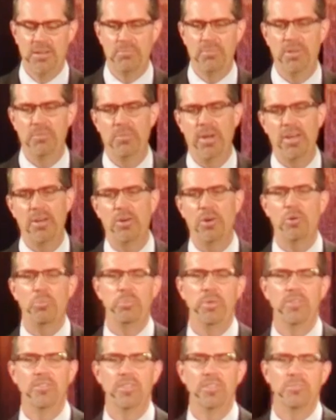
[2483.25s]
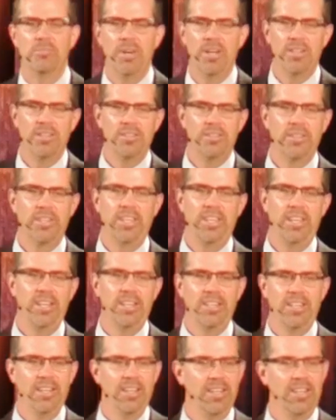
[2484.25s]
My, my hope isn't my little
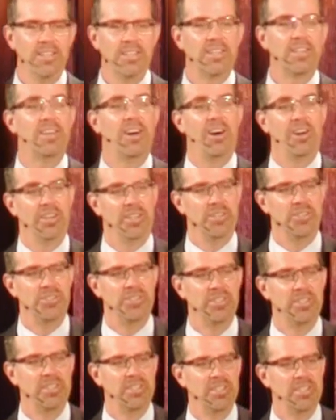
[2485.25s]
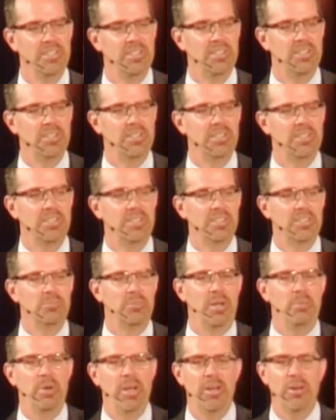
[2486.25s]
kid getting into college.
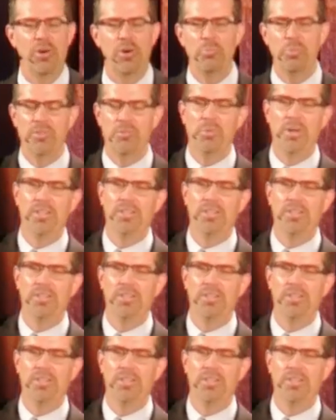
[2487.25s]
My, my hope is my